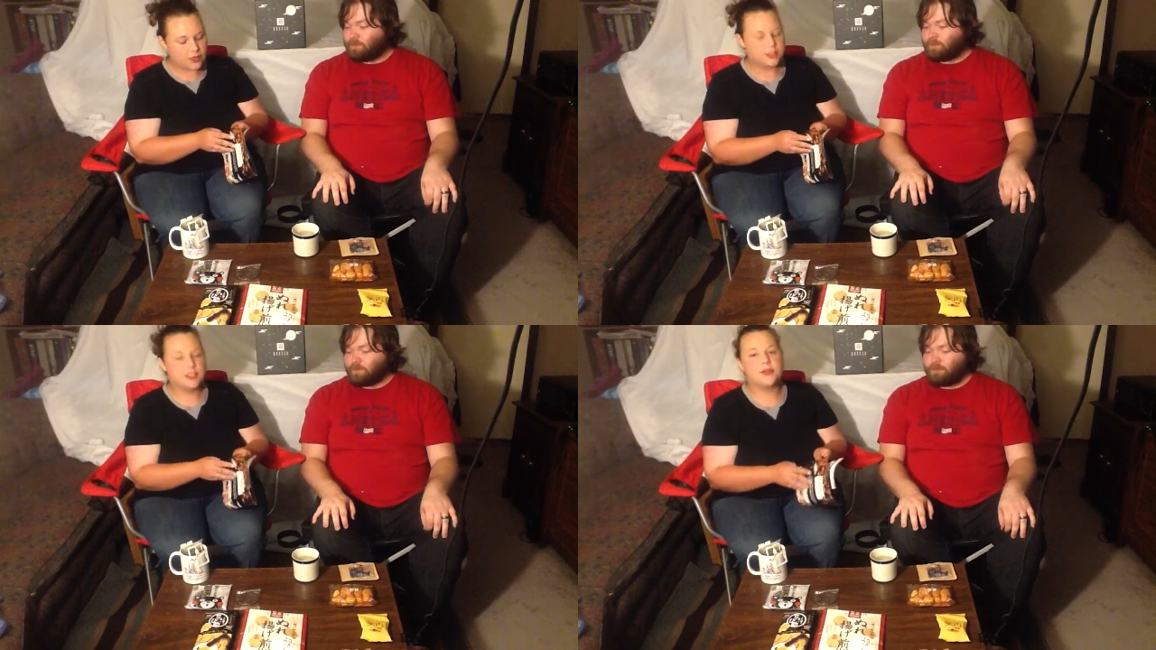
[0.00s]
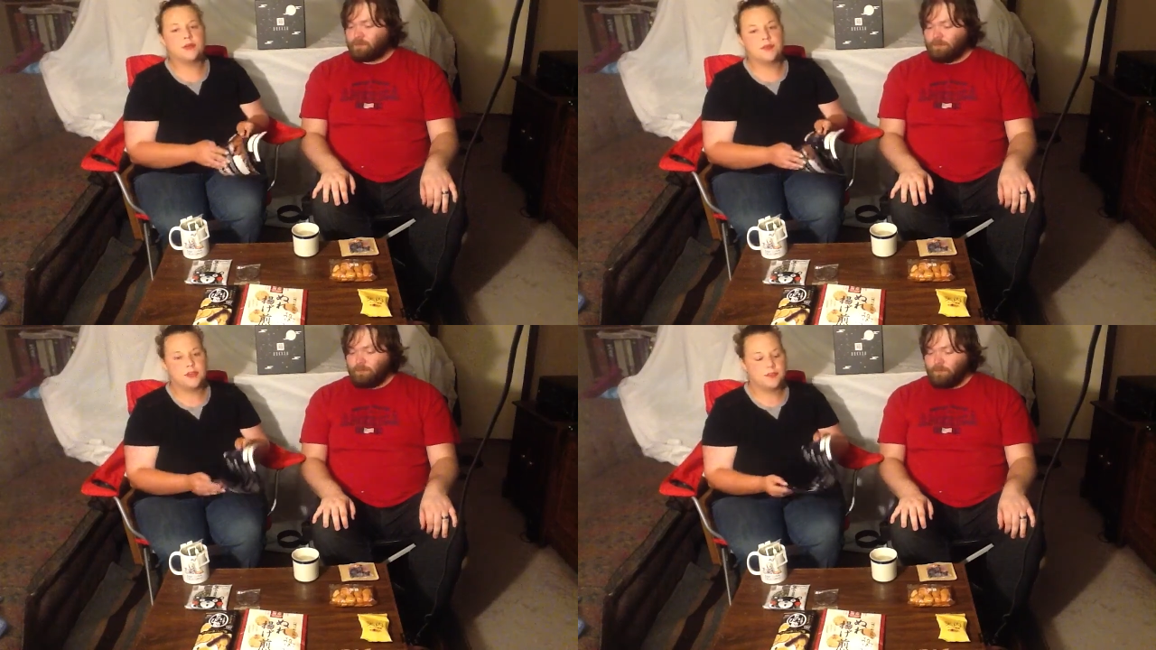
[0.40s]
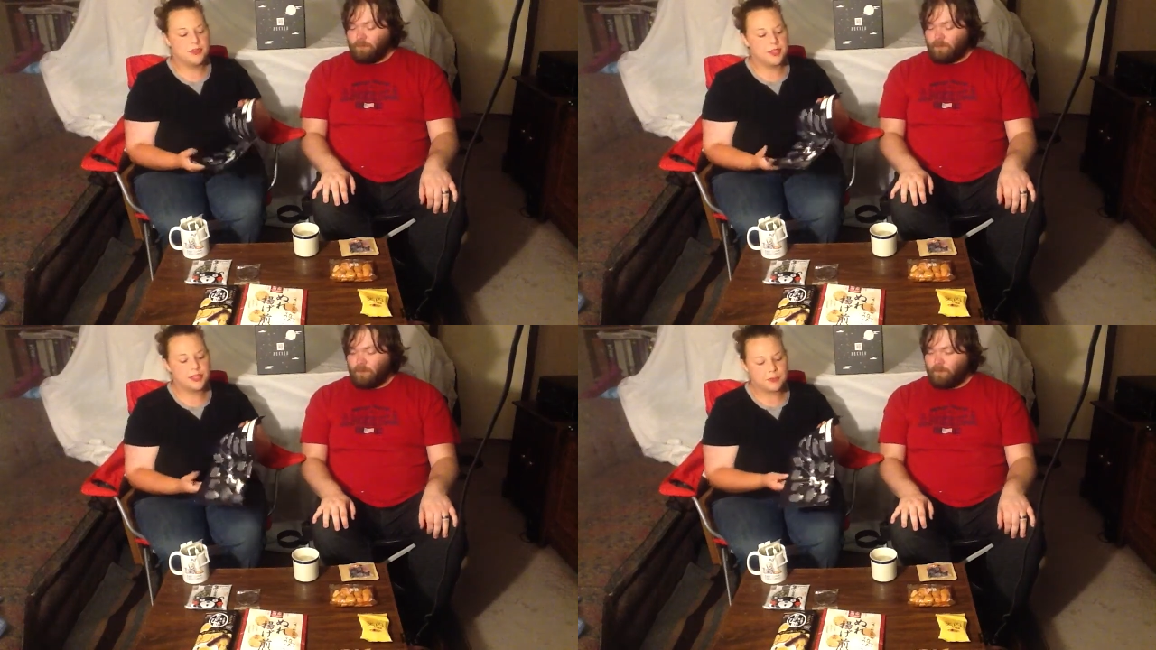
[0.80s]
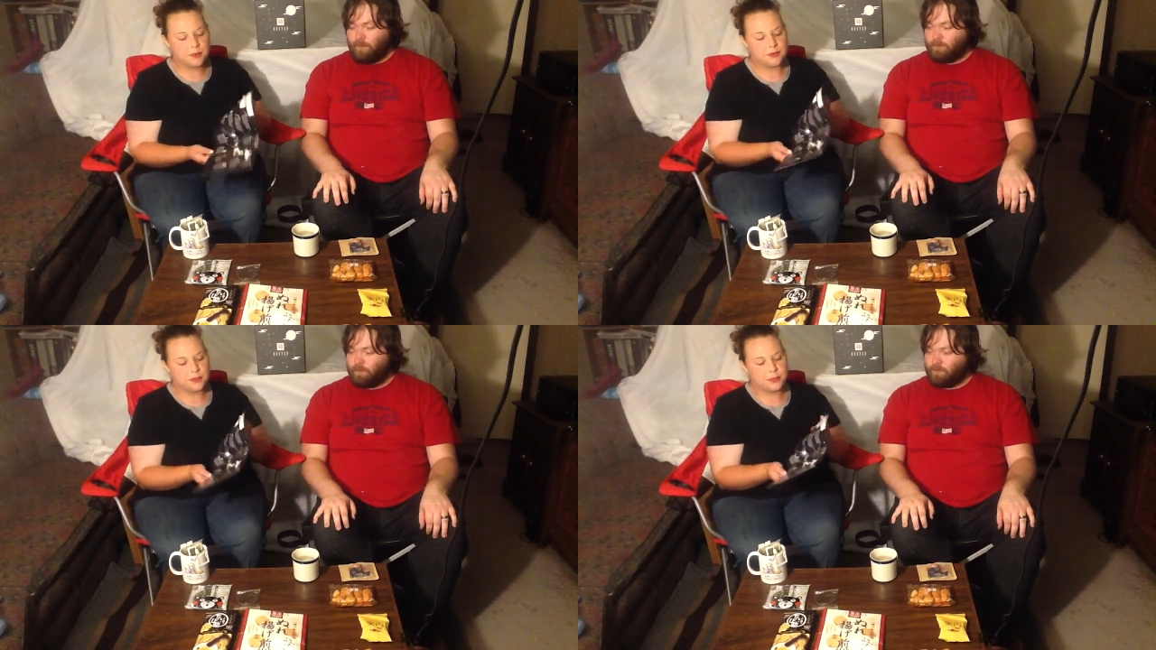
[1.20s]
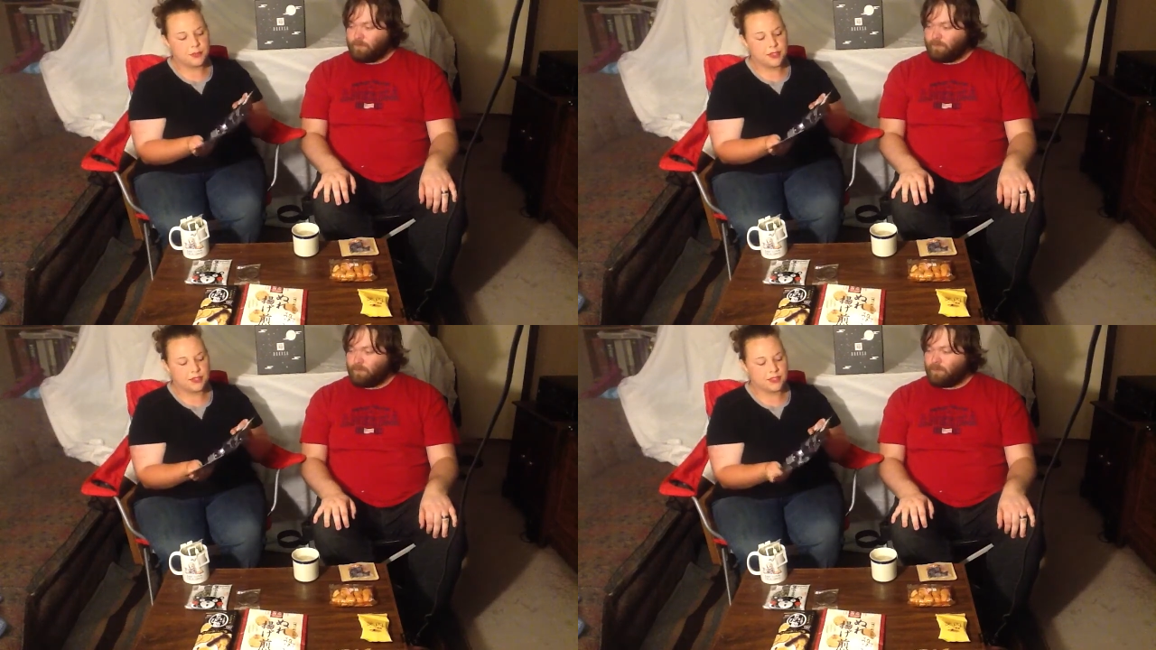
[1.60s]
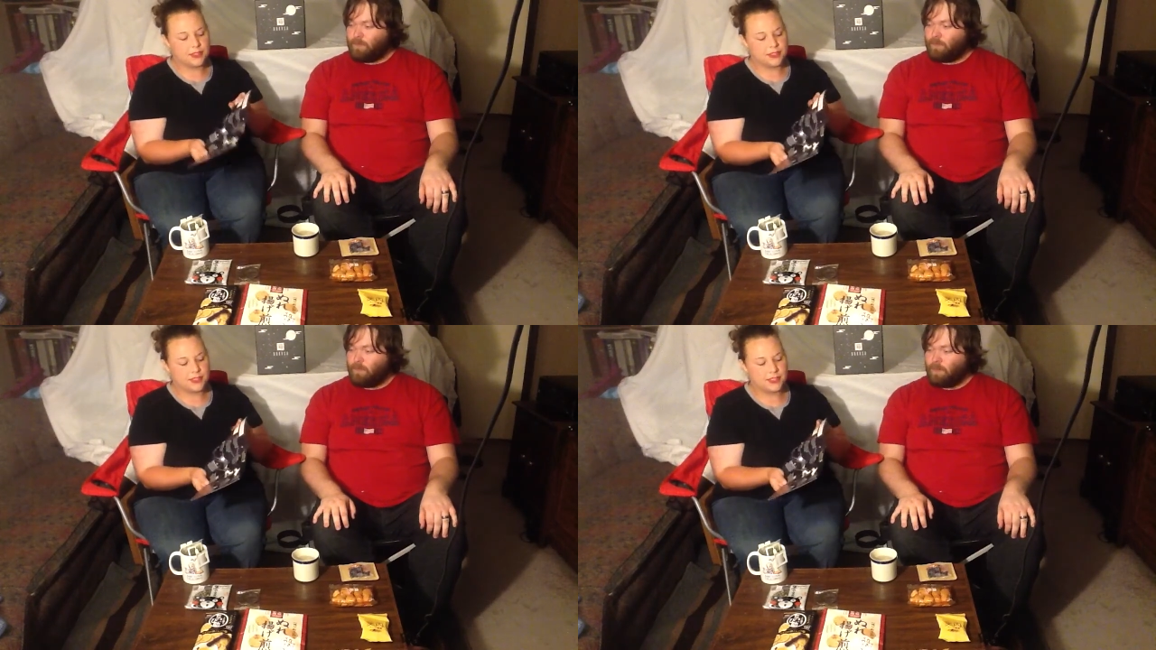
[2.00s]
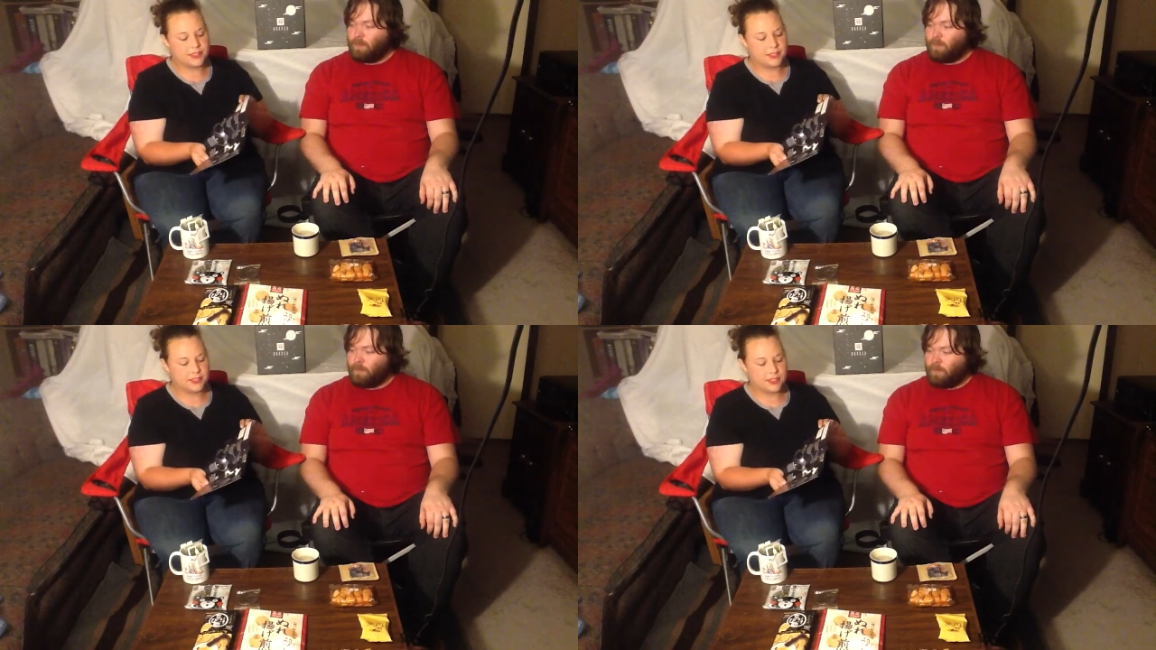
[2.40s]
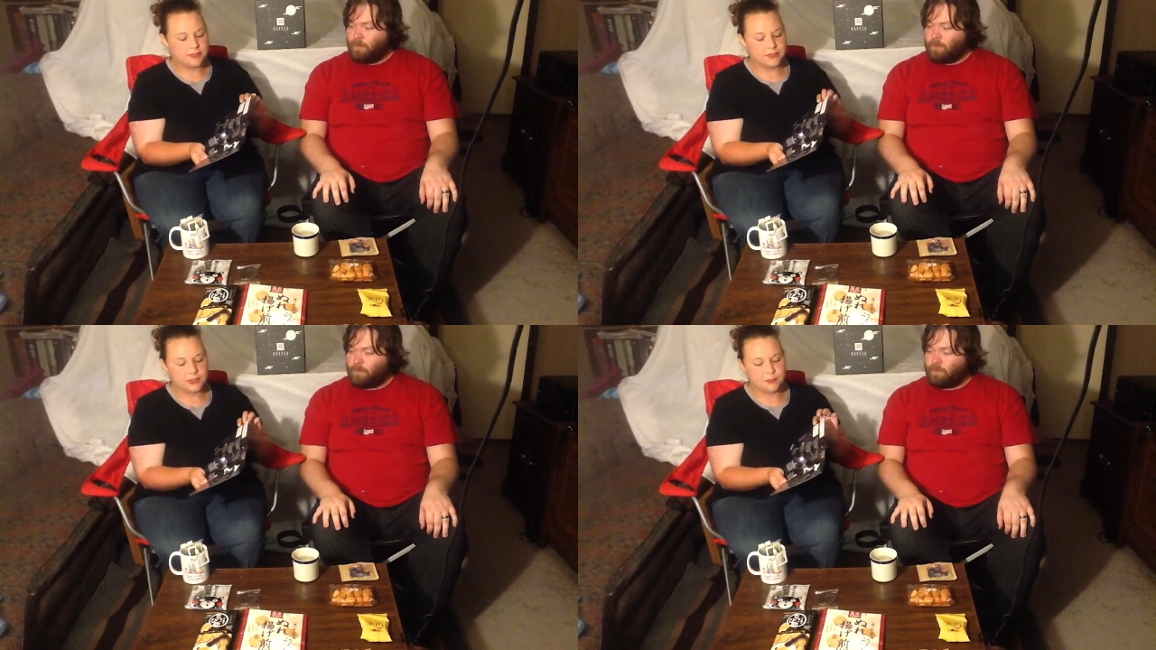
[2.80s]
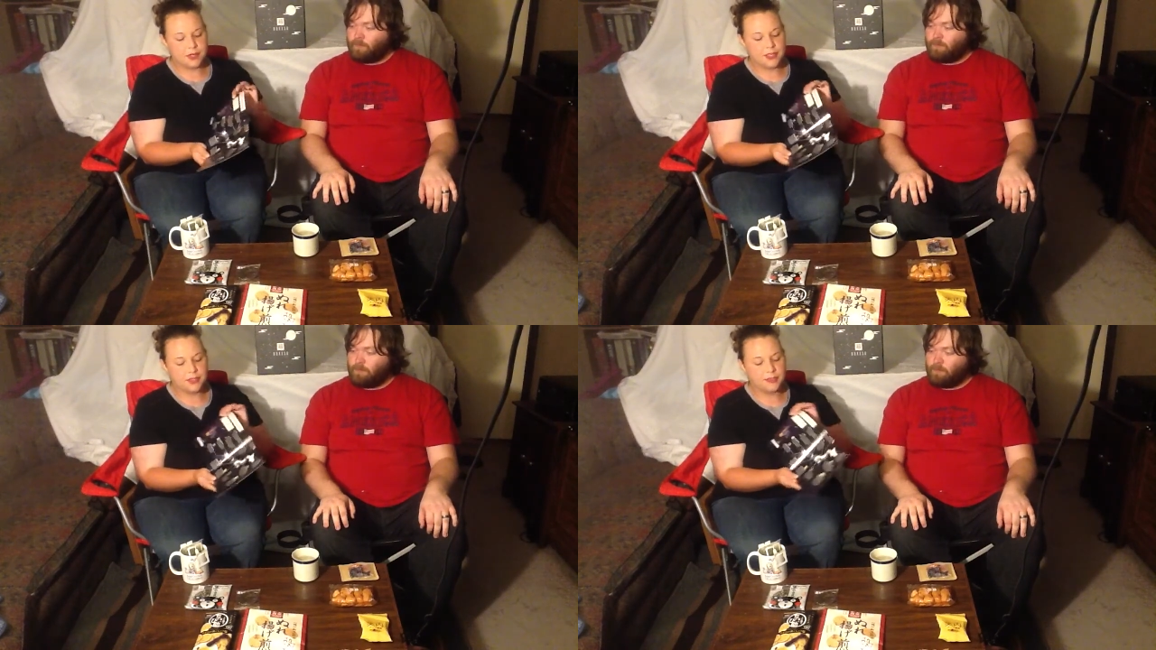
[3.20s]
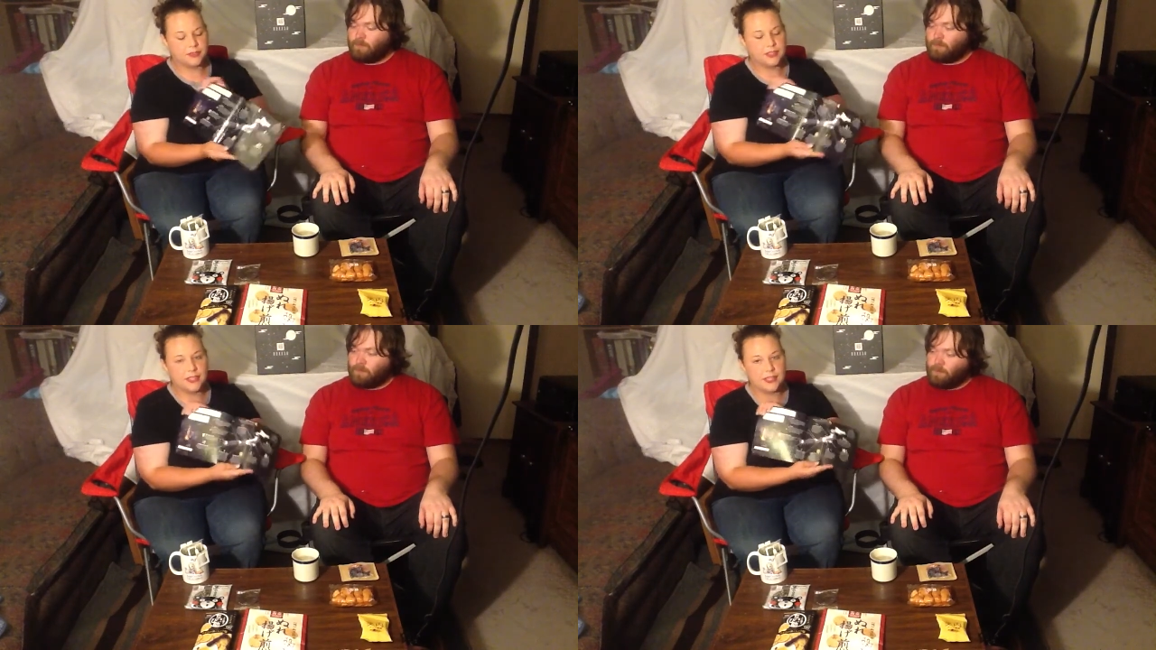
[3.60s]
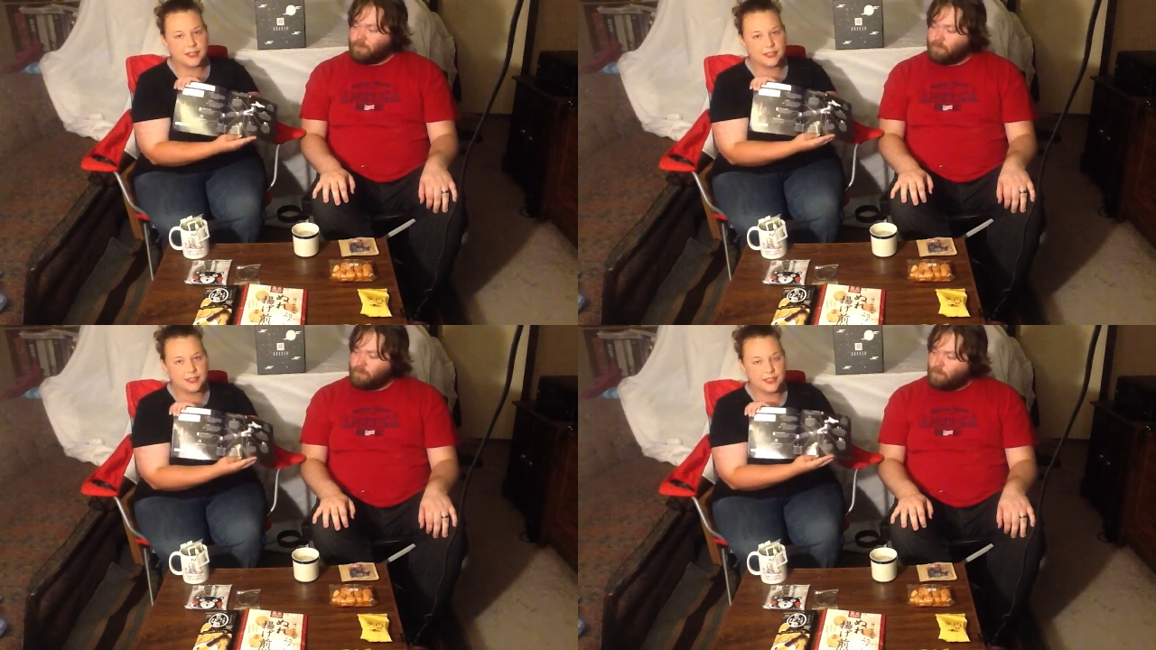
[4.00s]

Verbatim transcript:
Speaker 1: So, if you get the Bokksu box, it says Discover Japan through snacks. It